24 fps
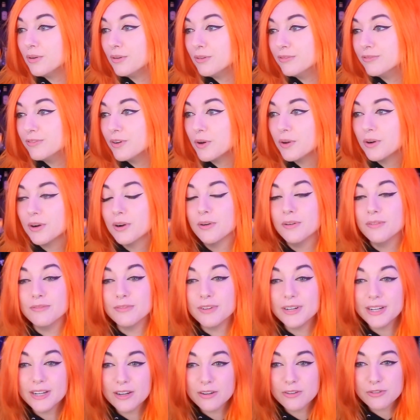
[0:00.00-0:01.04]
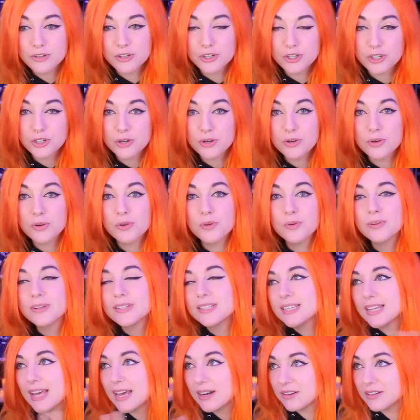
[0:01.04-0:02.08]
photo and video shoot.
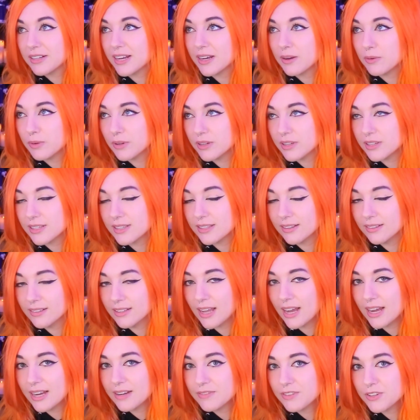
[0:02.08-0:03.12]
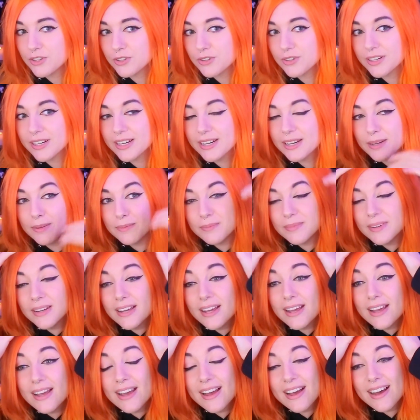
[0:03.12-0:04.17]
Saturday was the live stream.
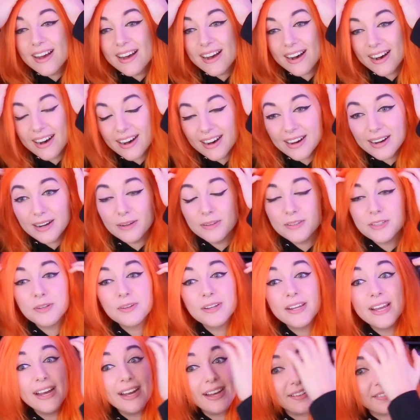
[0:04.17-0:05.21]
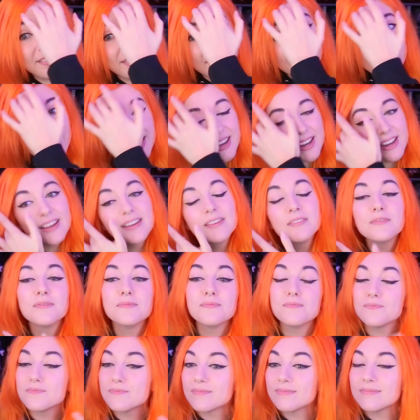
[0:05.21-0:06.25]
So yeah, they
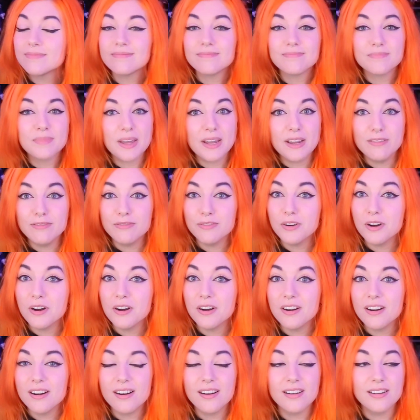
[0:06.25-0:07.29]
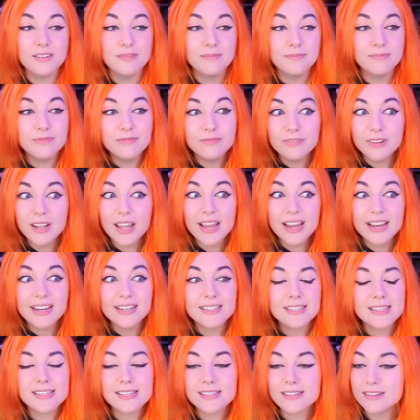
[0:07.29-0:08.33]
paid for our
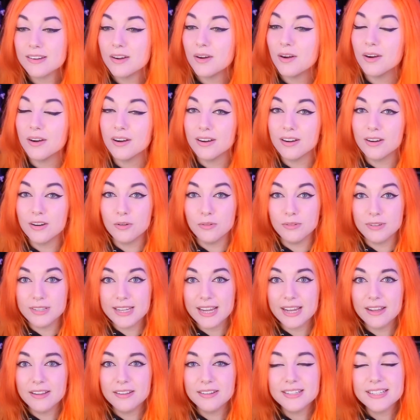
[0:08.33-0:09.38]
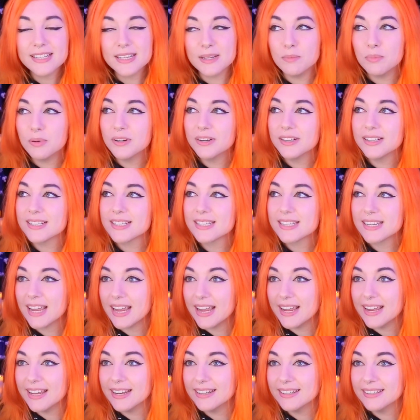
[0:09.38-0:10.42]
flights, our hotels. They put us
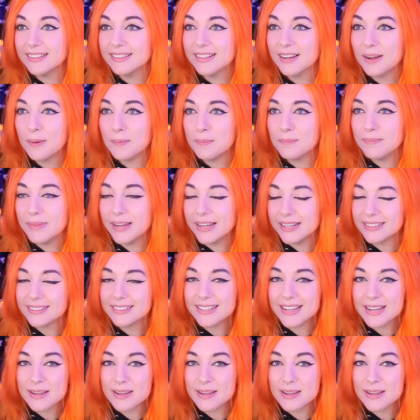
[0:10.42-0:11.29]
in Mandalay